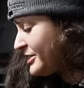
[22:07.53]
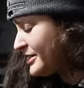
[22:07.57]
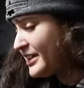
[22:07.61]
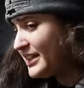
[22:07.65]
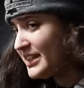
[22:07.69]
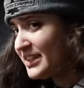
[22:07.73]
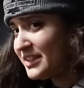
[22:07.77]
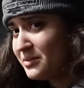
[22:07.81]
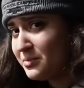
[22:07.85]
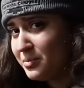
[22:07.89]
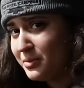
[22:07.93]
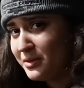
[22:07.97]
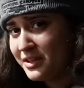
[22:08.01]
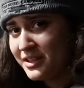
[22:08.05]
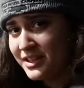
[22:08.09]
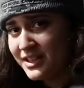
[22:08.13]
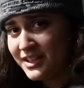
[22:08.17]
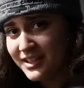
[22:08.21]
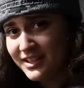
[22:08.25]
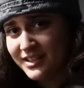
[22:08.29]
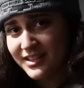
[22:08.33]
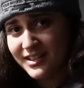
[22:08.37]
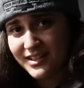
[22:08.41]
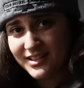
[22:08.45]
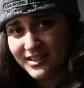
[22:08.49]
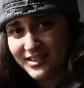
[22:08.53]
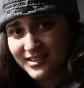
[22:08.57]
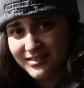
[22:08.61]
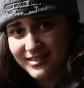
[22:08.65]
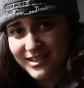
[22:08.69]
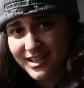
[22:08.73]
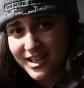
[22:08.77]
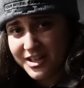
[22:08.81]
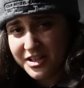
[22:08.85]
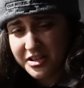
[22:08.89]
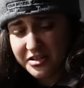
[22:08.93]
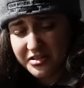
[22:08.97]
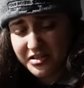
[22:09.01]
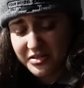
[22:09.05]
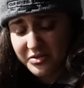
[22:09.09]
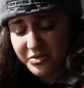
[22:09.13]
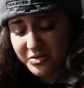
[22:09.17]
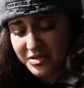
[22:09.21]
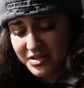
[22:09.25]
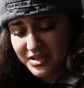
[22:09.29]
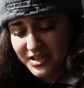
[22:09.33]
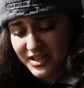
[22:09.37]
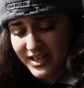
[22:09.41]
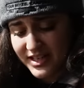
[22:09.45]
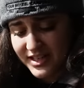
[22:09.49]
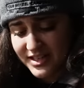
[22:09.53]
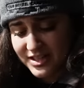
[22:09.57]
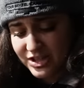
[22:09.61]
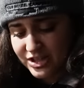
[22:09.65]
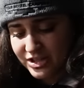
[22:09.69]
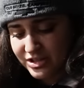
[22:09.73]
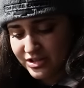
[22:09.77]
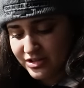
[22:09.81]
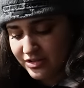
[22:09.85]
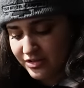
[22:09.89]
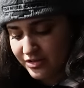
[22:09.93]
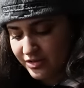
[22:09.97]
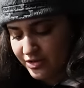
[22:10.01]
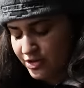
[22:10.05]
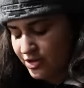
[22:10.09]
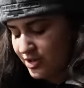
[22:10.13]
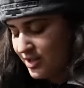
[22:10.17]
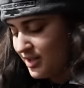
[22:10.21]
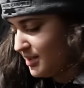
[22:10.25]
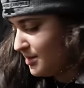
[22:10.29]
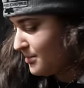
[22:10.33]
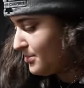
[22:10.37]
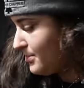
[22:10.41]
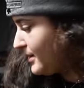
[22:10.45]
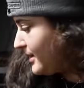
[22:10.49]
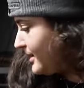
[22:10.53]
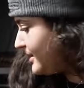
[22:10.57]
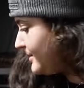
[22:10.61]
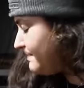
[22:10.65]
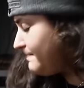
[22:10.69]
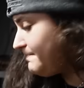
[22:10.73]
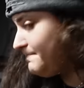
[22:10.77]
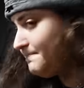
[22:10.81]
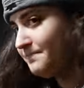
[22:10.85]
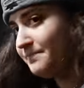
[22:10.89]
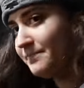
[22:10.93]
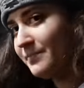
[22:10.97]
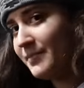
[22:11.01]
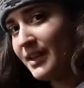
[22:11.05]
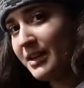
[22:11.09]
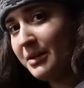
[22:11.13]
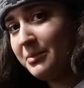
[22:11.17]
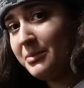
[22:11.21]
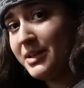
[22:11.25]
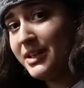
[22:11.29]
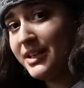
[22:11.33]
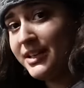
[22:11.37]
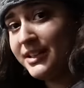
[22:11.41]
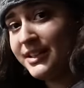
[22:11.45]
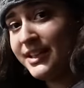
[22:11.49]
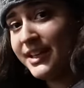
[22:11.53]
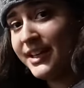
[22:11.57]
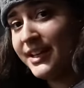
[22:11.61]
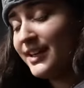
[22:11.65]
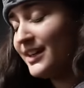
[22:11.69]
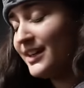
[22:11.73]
little heated blanket and cuddling with Sky should do the trick, but I'm going to hit the